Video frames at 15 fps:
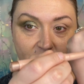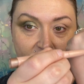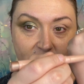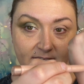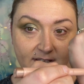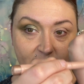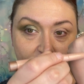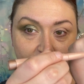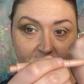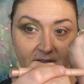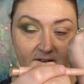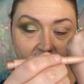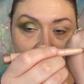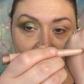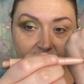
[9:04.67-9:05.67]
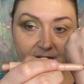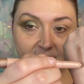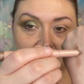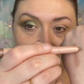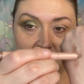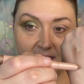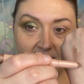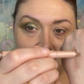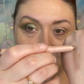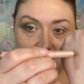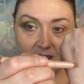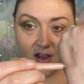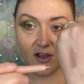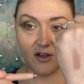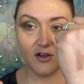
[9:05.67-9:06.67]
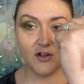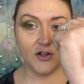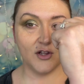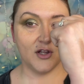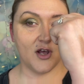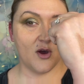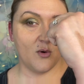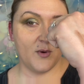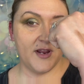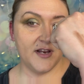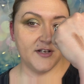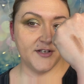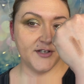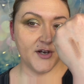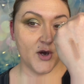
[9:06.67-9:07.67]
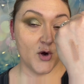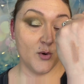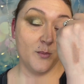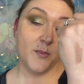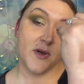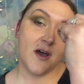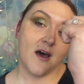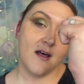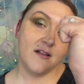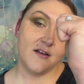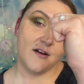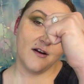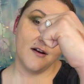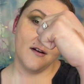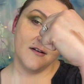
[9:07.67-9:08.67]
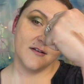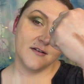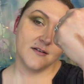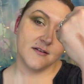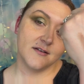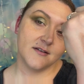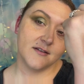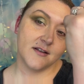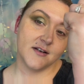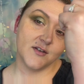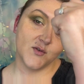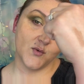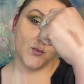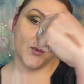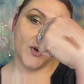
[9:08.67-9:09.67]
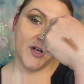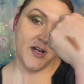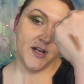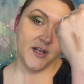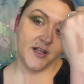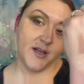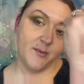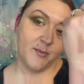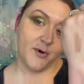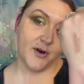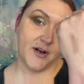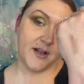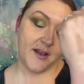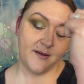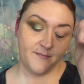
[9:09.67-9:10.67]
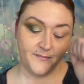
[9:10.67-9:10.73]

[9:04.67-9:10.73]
is a bit of a glowy taupe color. That's really pretty.